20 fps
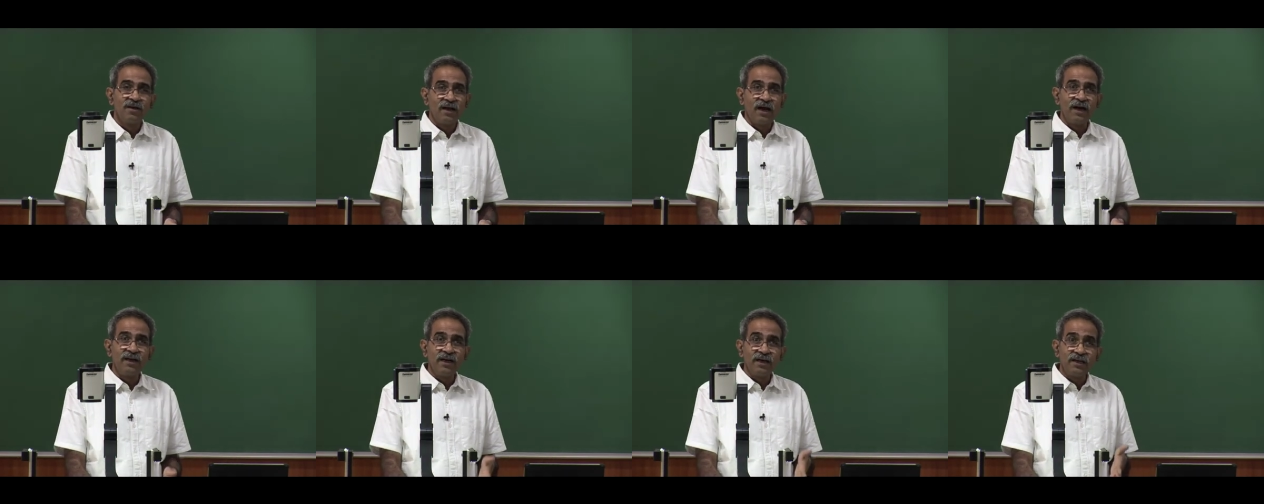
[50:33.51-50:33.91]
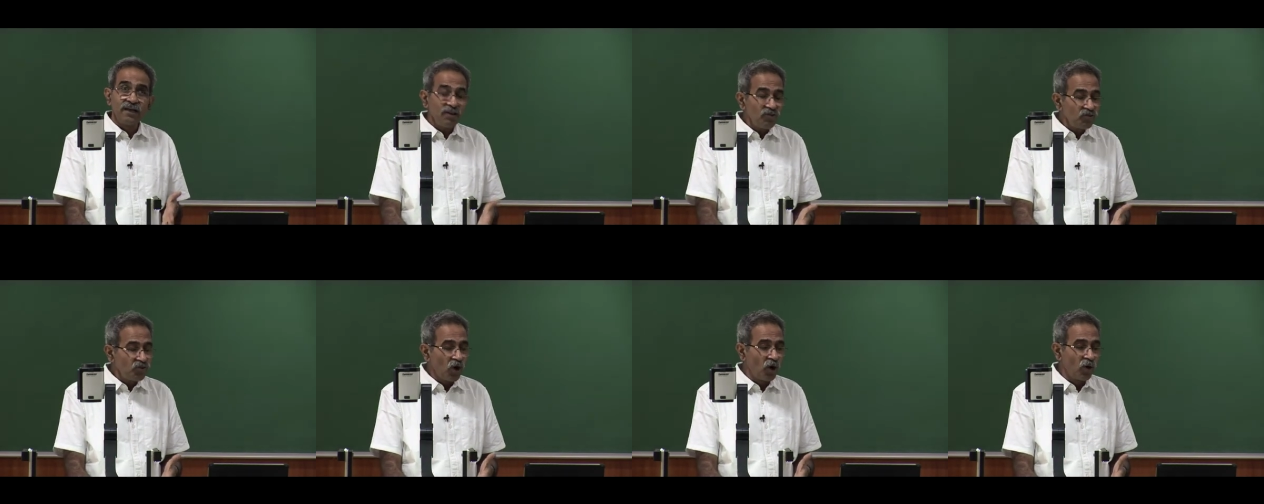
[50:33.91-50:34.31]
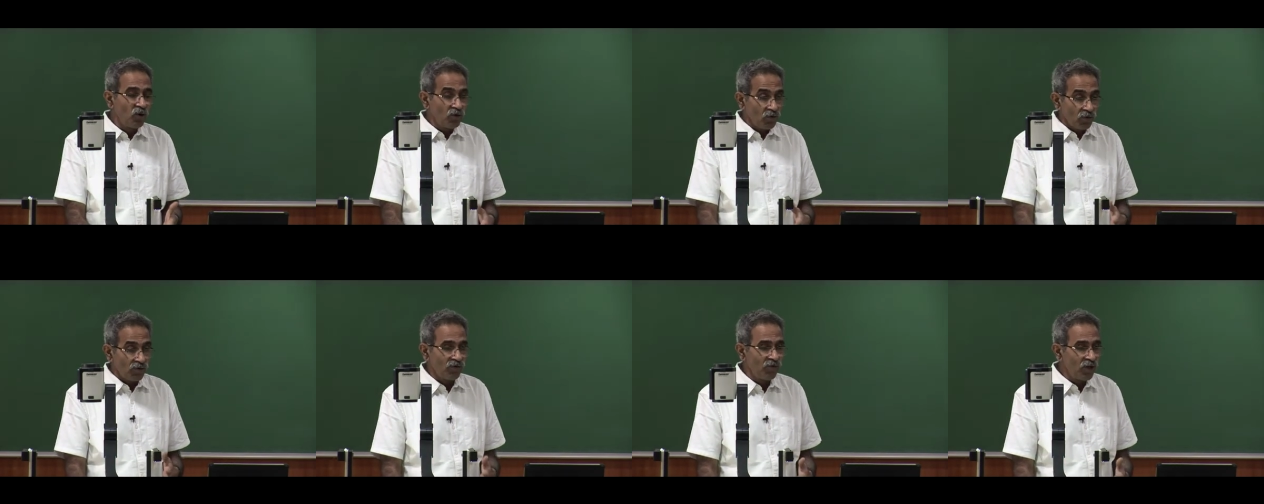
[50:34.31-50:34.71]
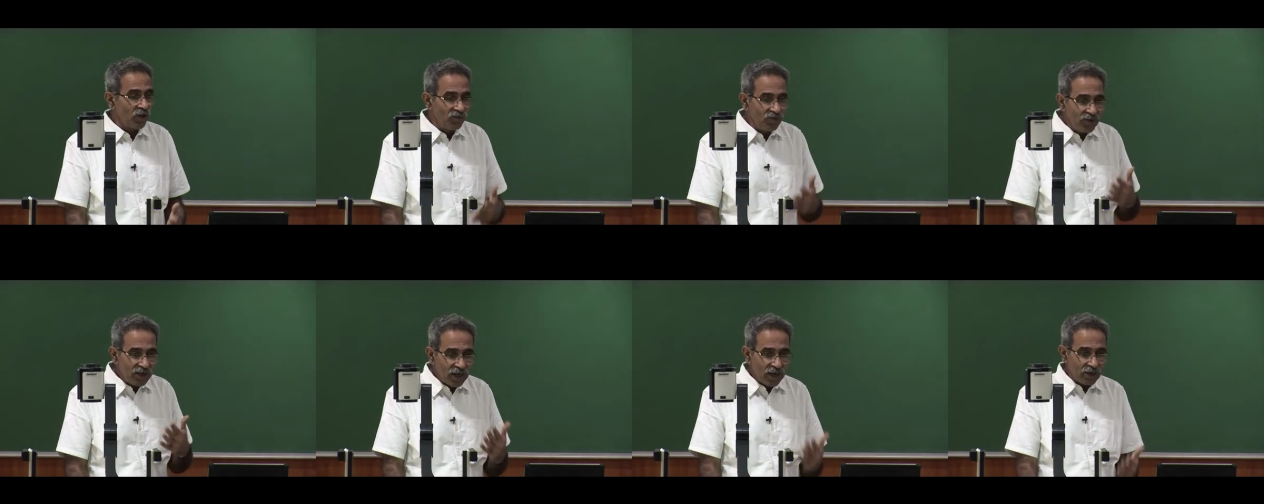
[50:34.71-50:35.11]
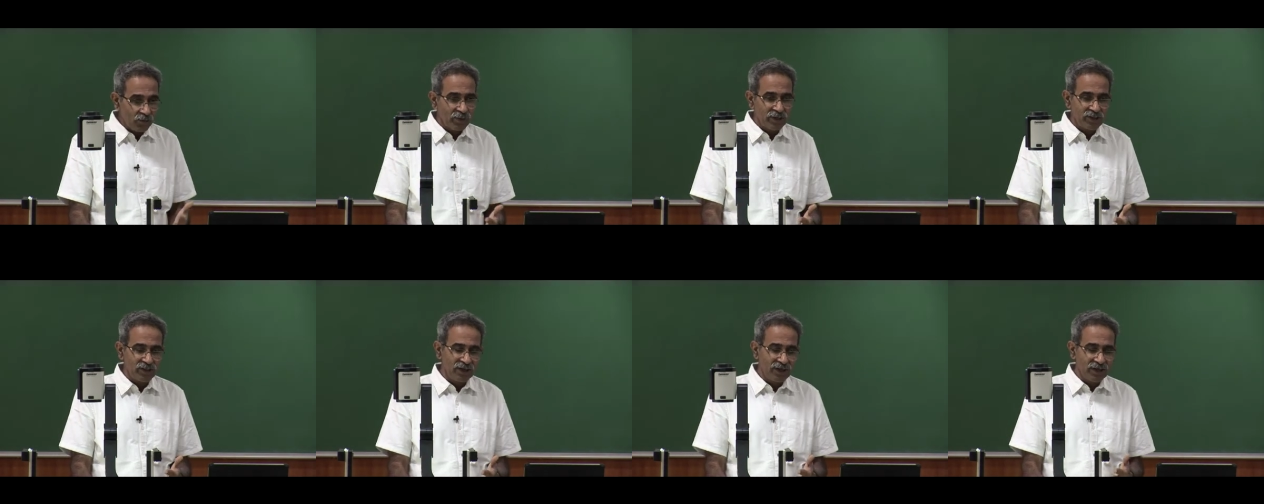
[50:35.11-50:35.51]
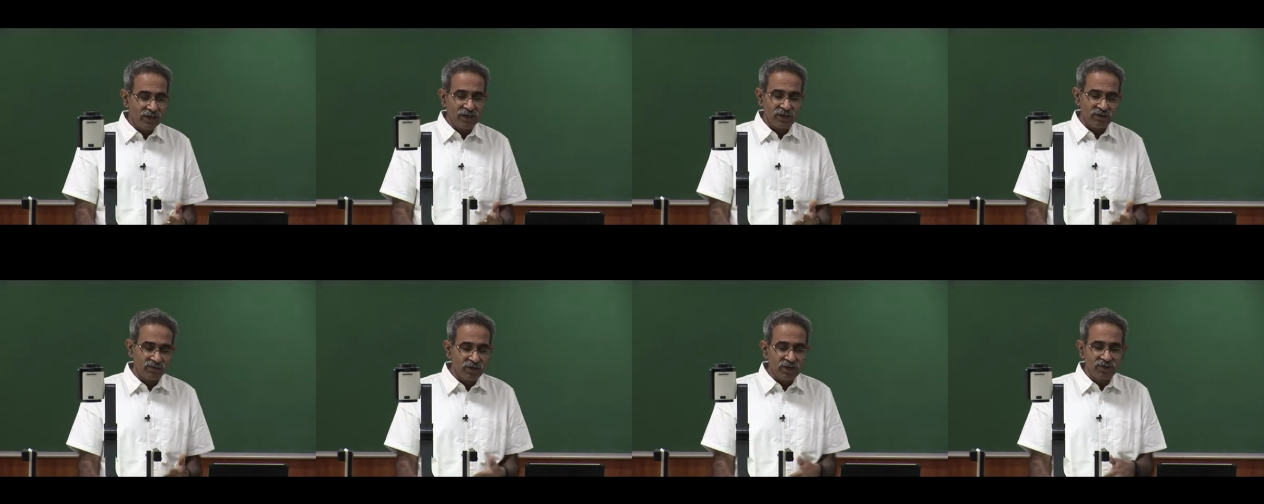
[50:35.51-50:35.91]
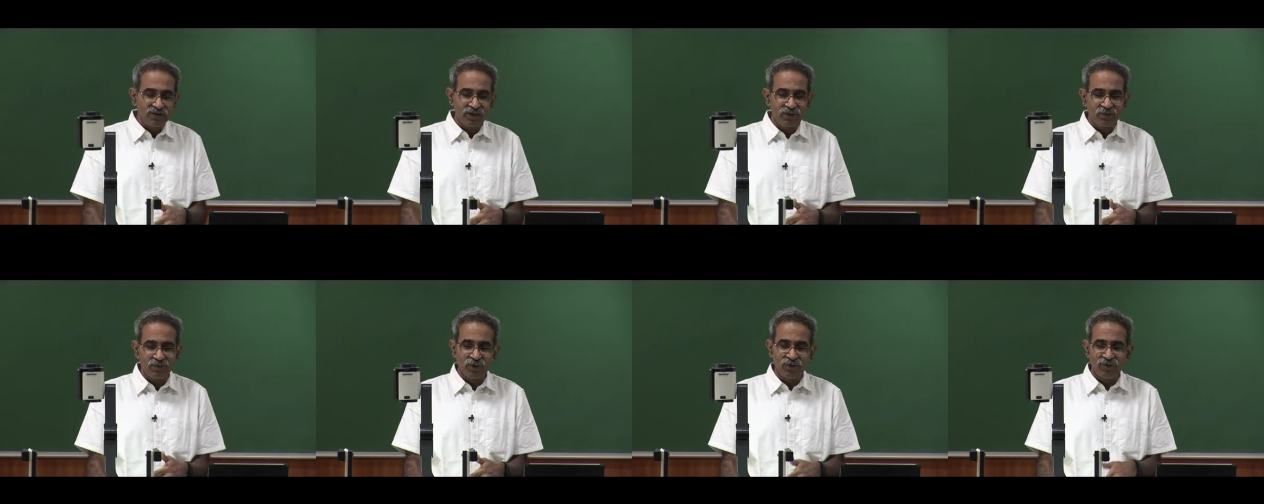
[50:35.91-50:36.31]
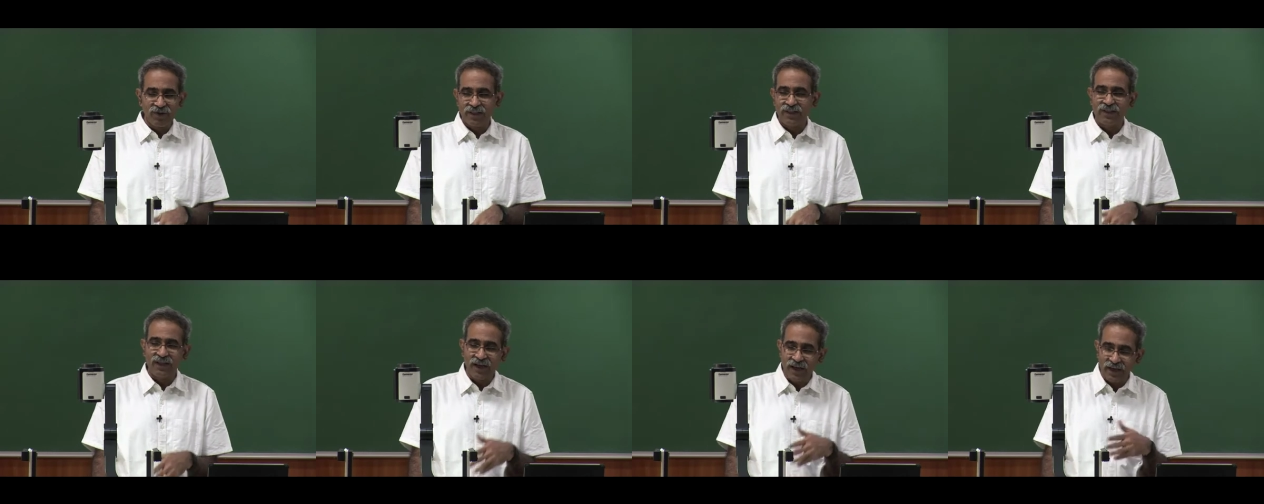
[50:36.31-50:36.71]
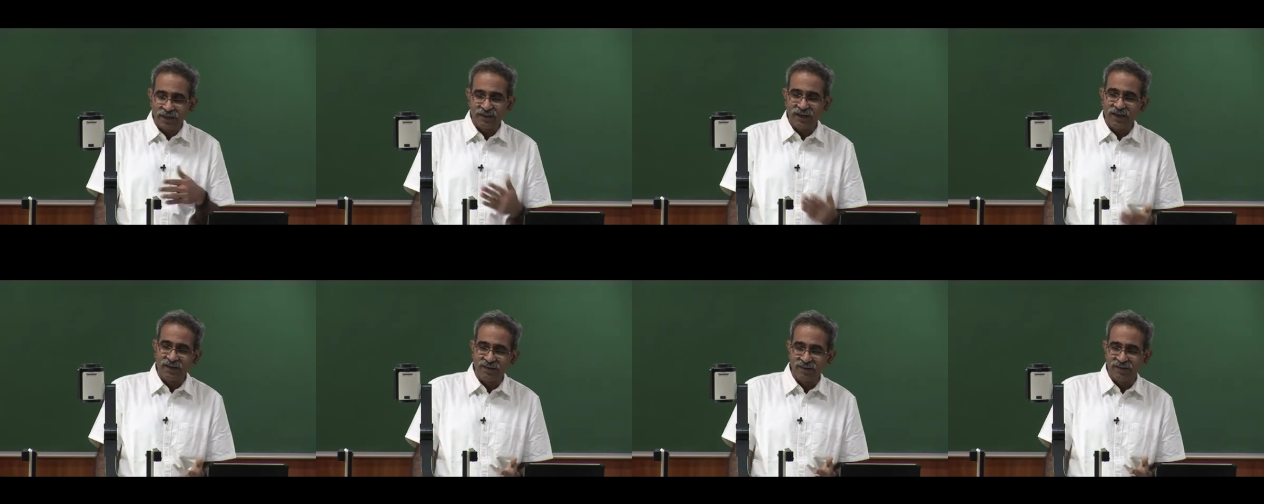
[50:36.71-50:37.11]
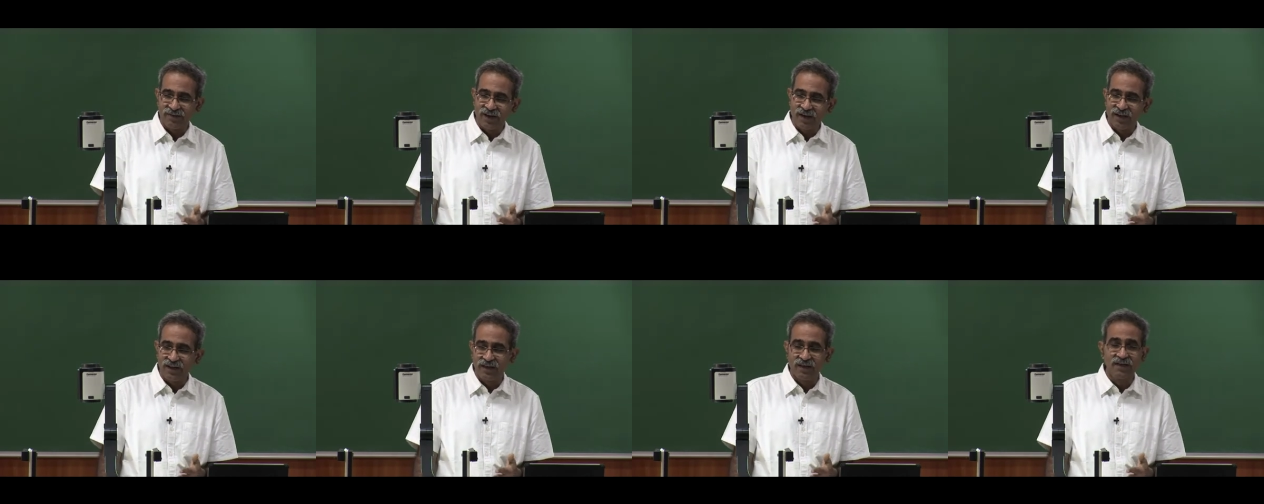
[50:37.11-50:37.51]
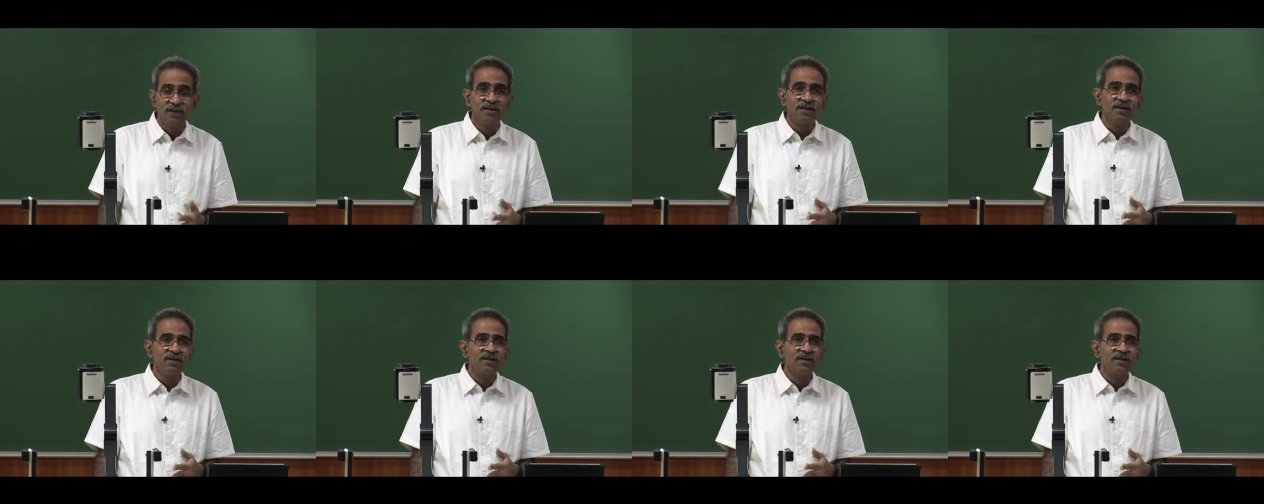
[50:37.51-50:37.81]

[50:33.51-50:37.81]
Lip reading: And it turns out, when we are measuring distances between the earth and the sun,